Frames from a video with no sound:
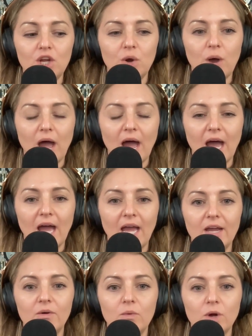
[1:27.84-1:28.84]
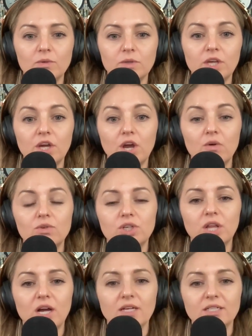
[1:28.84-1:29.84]
I worked with a coach
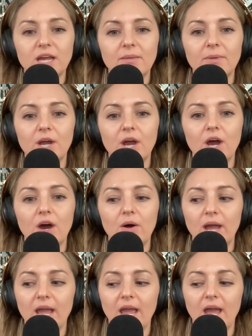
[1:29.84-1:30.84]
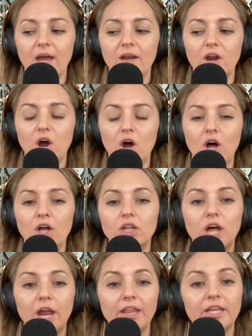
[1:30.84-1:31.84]
a long time ago, and a
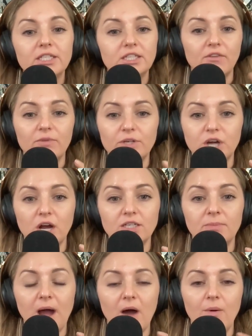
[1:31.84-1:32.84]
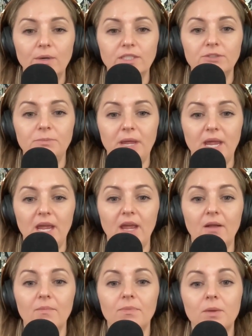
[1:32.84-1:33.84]
lot of the stuff we talked about was
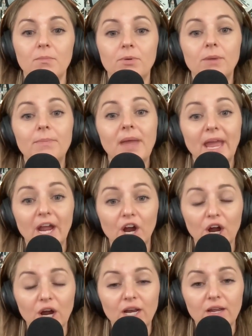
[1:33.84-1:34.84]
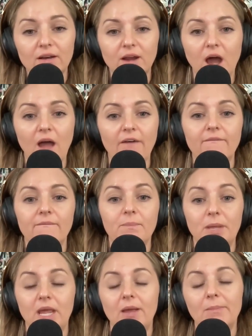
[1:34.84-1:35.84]
being prepared, not
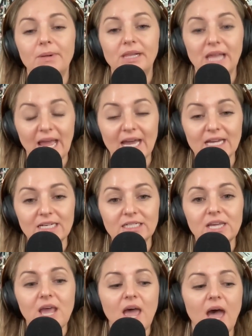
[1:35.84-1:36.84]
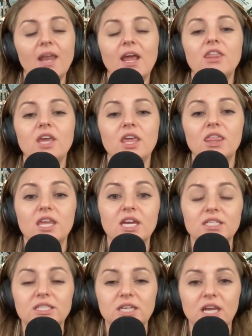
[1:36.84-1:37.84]
being planned. And I think
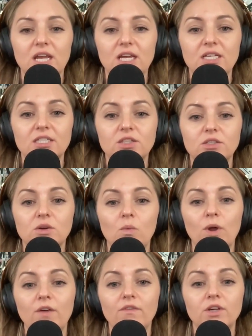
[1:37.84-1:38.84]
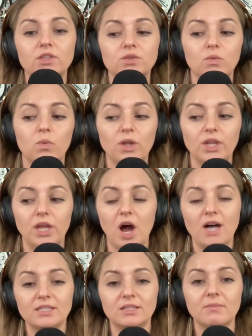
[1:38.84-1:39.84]
this is one of those really
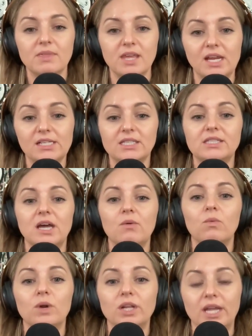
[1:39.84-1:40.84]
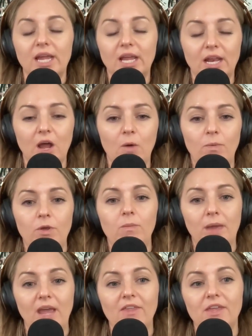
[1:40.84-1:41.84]
awesome things that really can help you
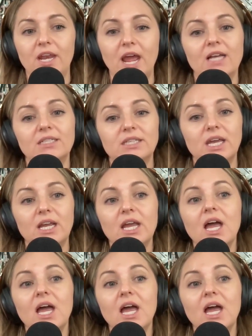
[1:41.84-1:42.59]
make the next